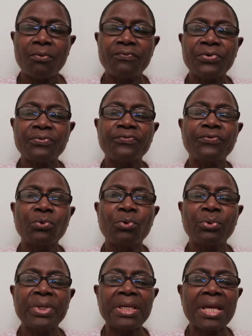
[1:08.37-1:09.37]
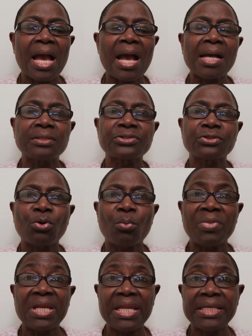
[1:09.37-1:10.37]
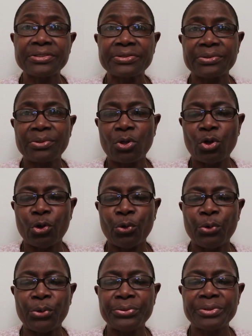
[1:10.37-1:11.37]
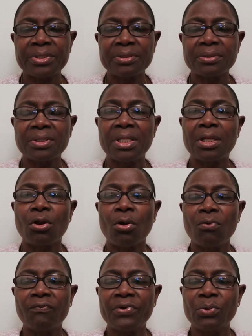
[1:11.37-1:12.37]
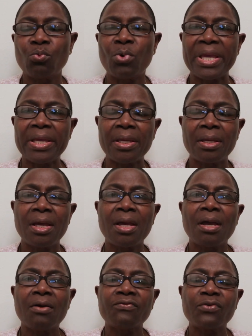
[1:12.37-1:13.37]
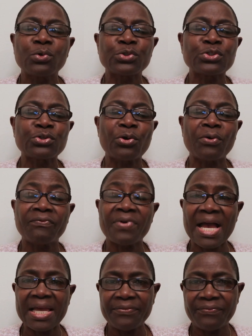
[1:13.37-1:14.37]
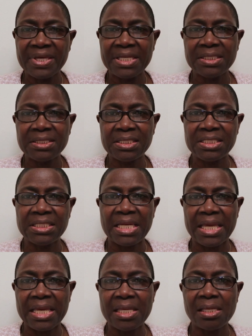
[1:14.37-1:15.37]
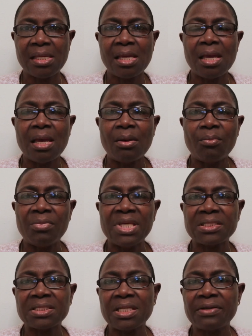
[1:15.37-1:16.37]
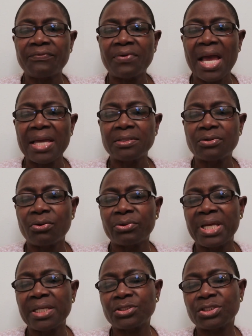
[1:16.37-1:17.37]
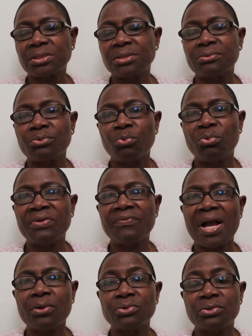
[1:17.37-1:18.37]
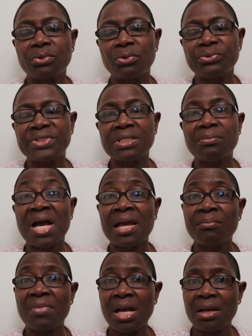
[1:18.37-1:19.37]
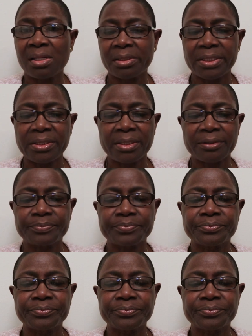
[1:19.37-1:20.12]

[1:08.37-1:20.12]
The following are some lessons learned along the way for surviving delay, missing flight connection without losing my mind.